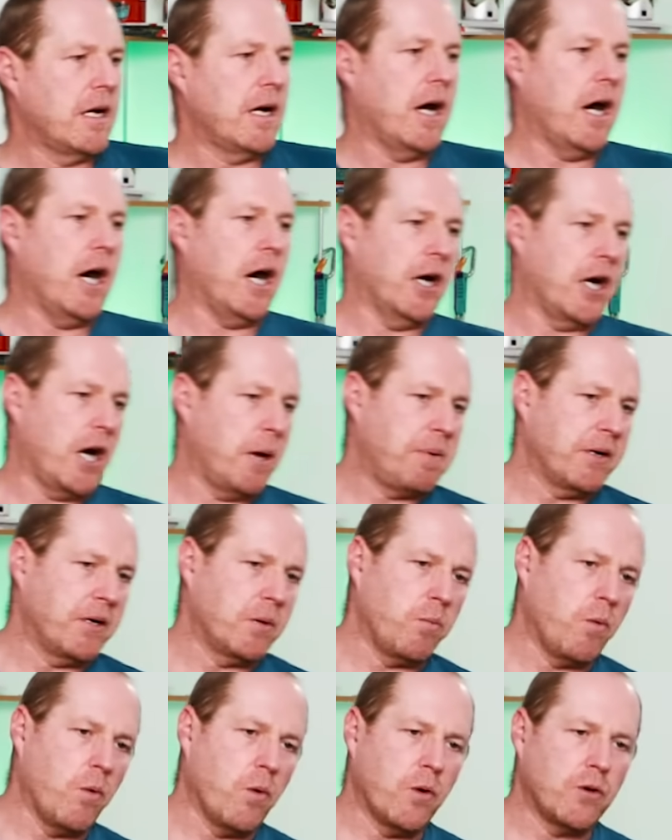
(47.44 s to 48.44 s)
hung up in
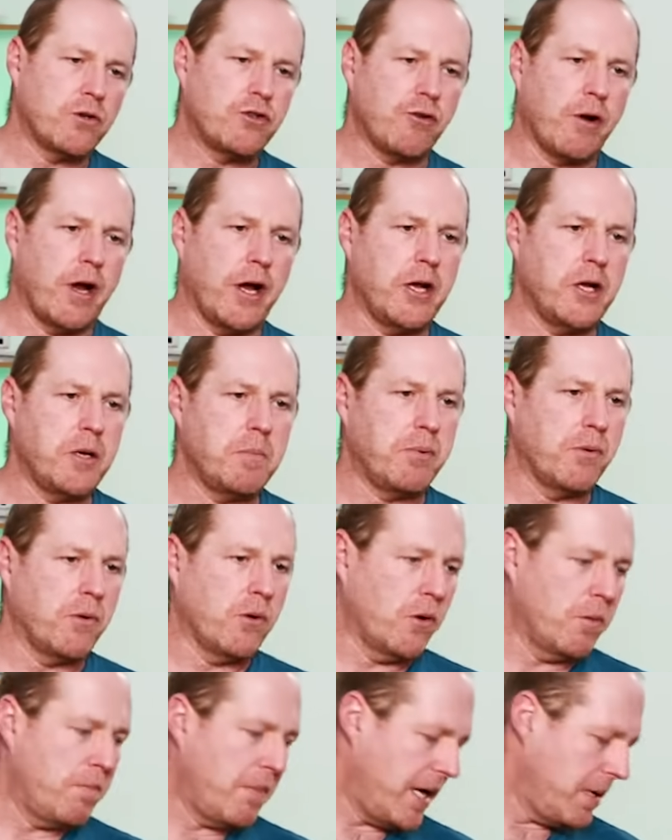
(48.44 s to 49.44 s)
a wardrobe,
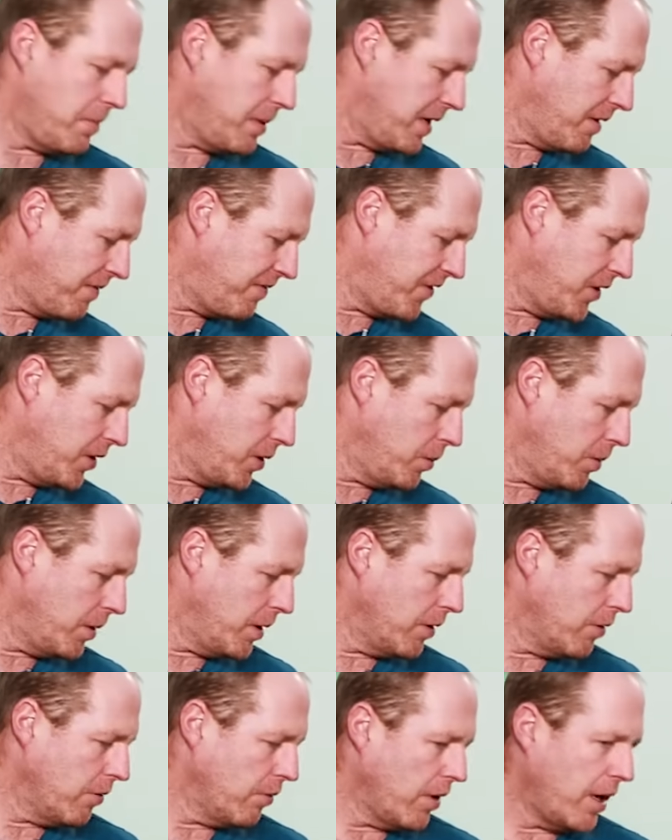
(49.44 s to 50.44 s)
or maybe if you
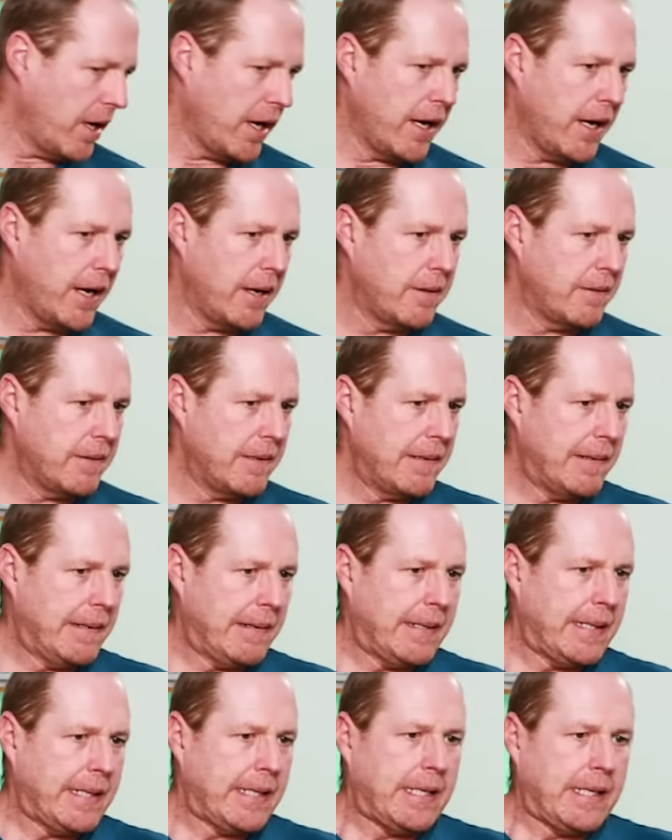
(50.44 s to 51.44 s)
were
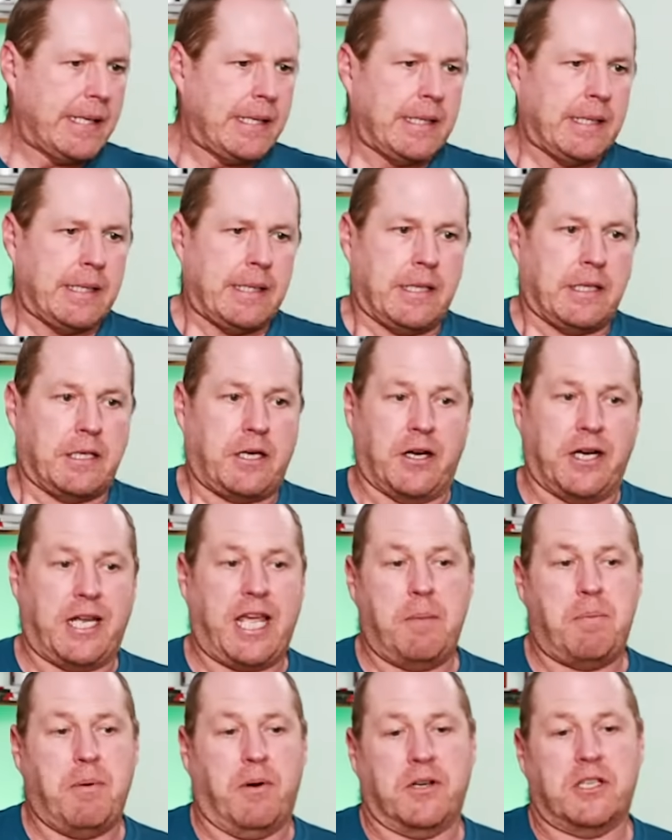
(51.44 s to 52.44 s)
going to
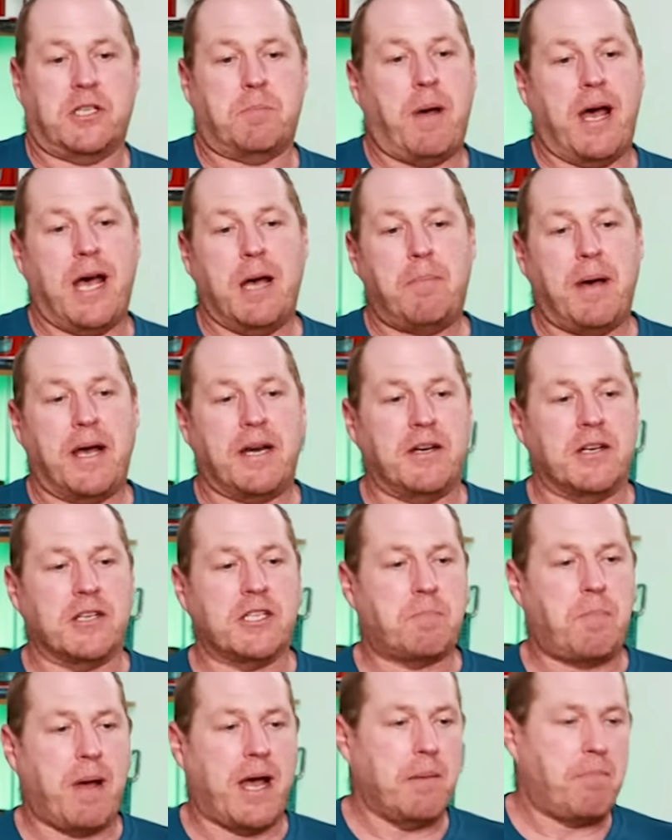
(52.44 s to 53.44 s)
keep it on a spare bed in a
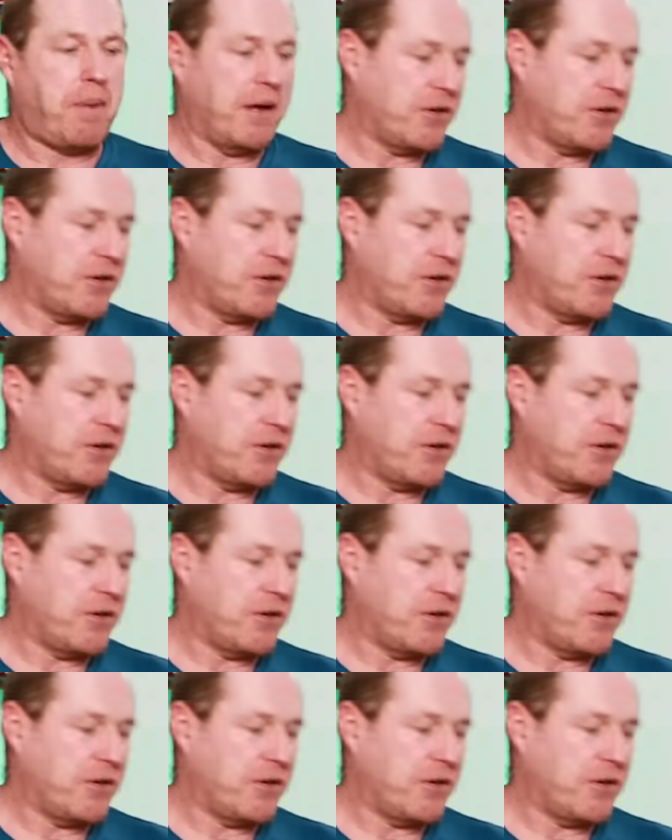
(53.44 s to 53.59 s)
spare